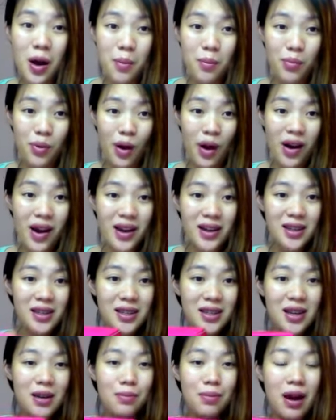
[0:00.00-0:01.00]
products
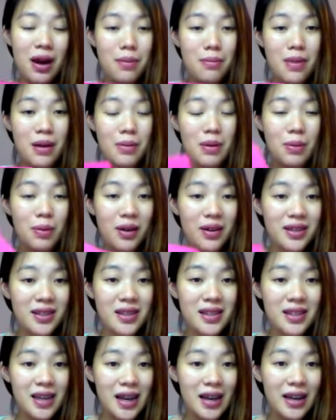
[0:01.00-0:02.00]
in my
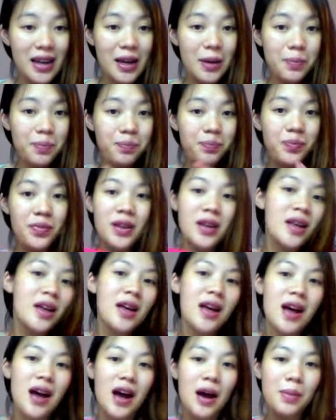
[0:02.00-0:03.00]
Memeboxes lately.
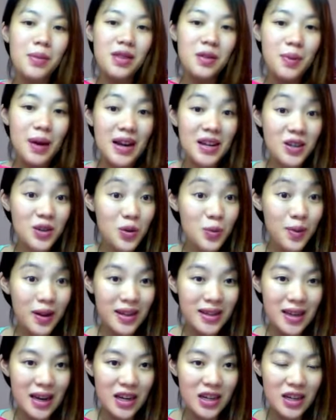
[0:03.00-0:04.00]
In the past 2
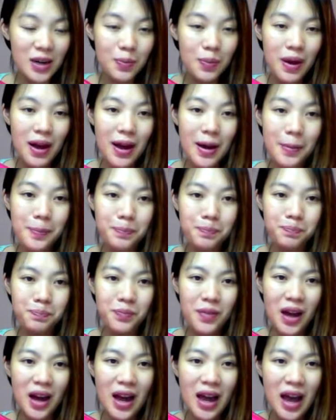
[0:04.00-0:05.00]
months actually, but
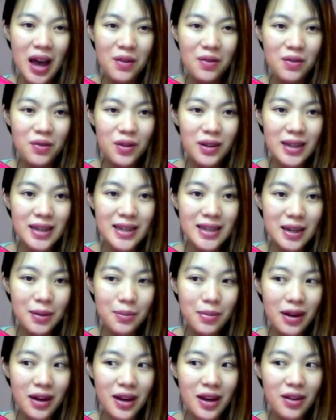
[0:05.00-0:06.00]
I haven't really done
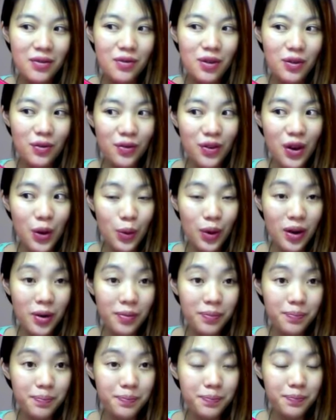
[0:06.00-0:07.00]
many
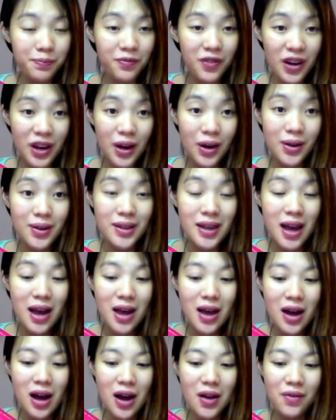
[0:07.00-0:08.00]
reviewing videos.
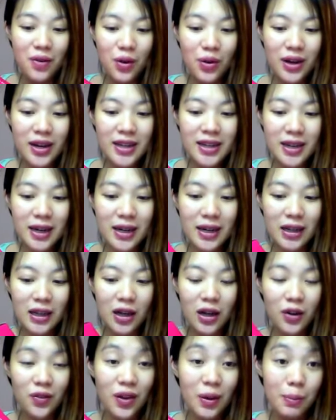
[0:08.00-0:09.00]
I've only done a
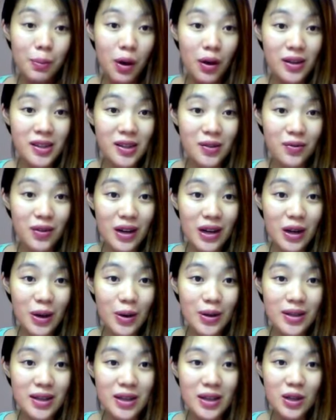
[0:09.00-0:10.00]
lot of unboxing
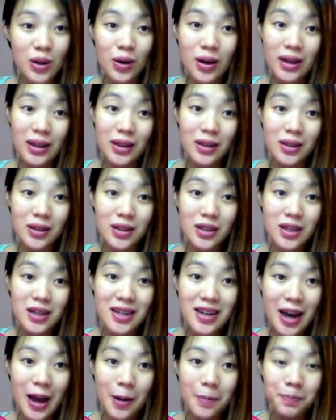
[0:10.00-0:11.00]
videos, and so I thought
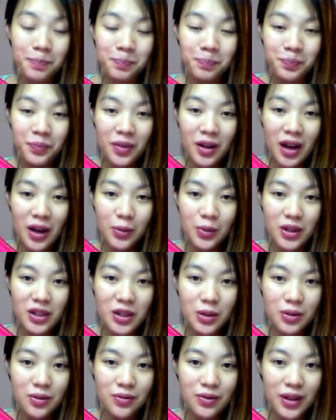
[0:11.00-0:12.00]
today I would
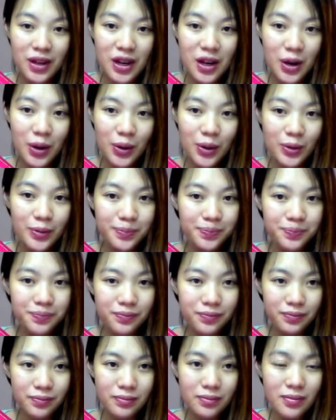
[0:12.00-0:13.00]
do a video
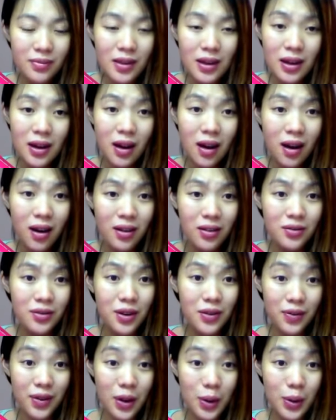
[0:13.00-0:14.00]
on
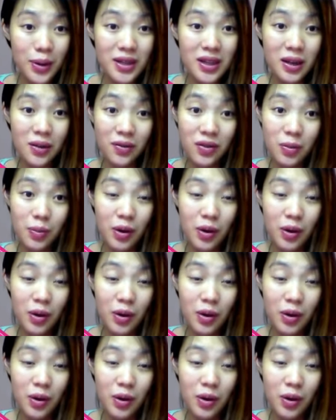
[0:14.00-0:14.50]
reviewing some of the